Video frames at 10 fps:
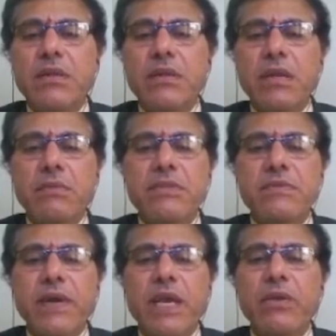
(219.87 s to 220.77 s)
that much
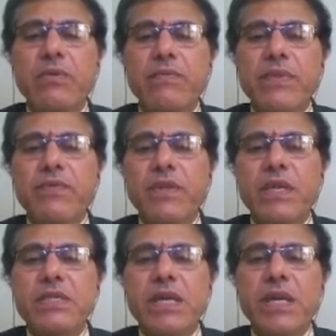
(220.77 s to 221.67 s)
value. Therefore,
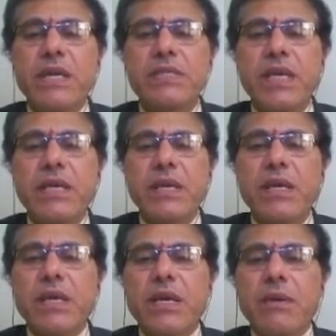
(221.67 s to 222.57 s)
that is a design
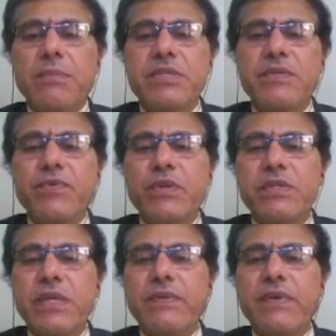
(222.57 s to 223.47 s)
compression
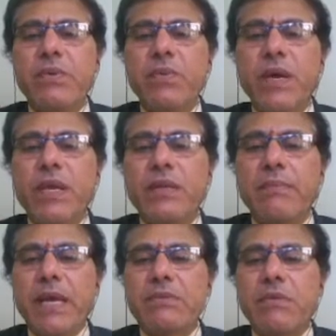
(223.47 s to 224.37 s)
force even where the
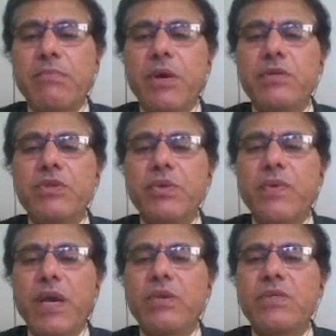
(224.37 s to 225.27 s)
maximum positive
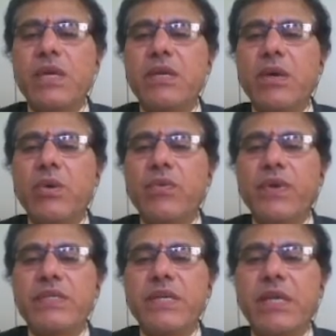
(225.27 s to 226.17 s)
value is there. Now if
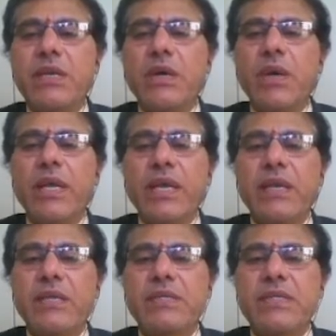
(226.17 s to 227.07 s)
I check, now I
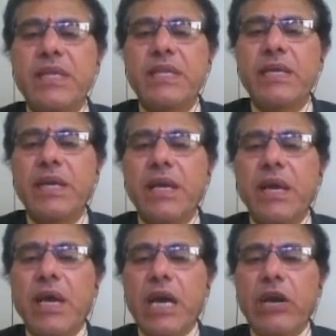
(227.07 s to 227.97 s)
can see that
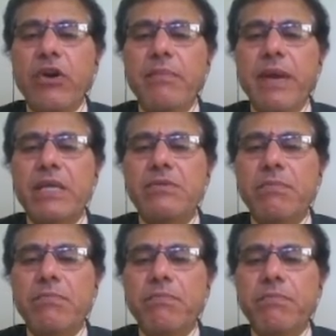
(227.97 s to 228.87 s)
I have a
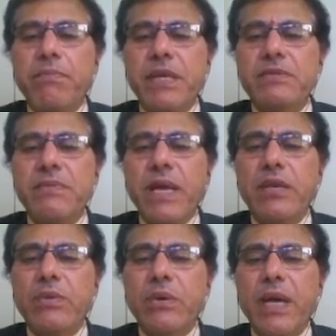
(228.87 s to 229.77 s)
maximum plus
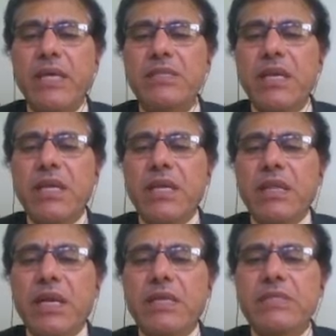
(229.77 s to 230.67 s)
value as
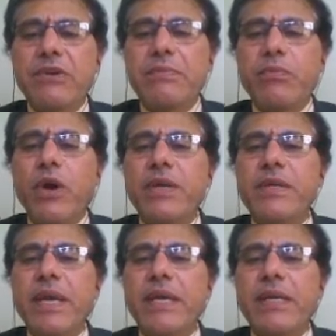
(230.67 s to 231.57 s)

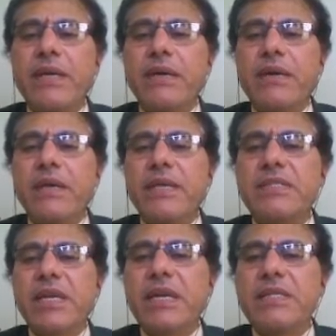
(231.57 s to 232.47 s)
37.8
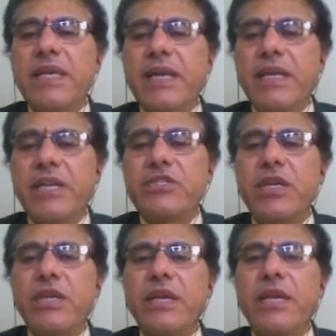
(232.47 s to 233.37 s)
is the design
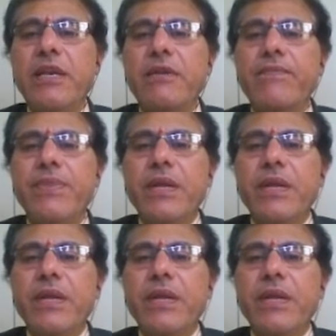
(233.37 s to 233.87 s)
tension in